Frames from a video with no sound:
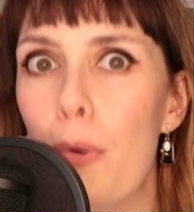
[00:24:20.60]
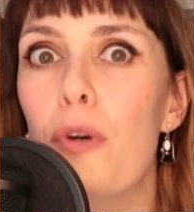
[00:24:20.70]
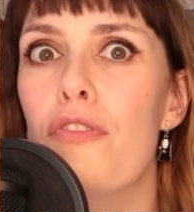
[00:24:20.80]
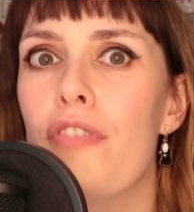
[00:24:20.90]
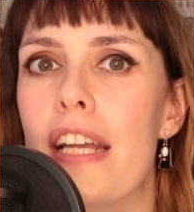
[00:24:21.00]

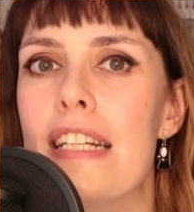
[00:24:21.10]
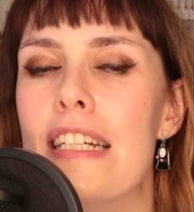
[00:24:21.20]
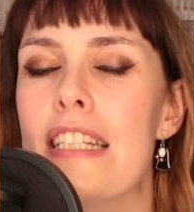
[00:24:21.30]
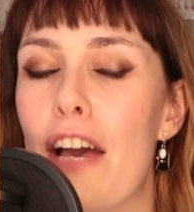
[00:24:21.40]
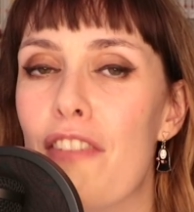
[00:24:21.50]
Both
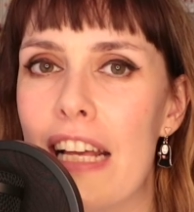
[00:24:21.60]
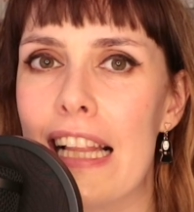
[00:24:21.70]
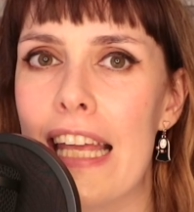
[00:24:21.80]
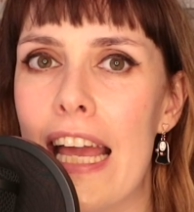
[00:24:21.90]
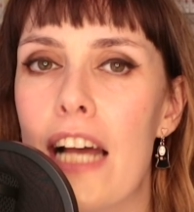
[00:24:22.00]
fighters have a
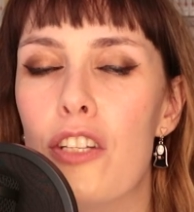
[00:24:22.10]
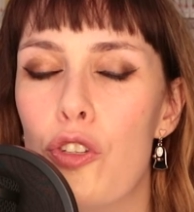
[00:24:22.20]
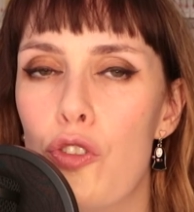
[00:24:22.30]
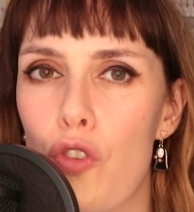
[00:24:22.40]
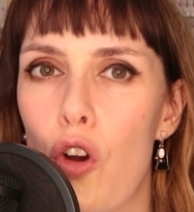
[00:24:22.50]
clear,
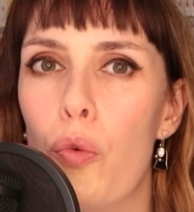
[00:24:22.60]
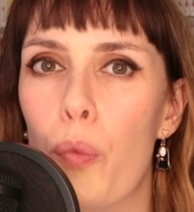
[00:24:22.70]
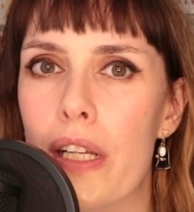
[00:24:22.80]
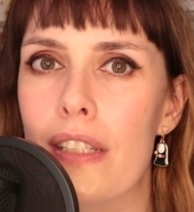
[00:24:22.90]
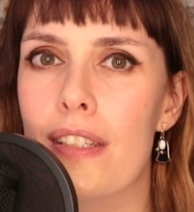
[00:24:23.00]

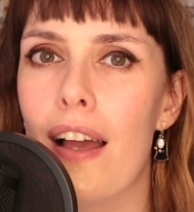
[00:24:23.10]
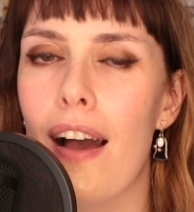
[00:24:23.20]
strong-willed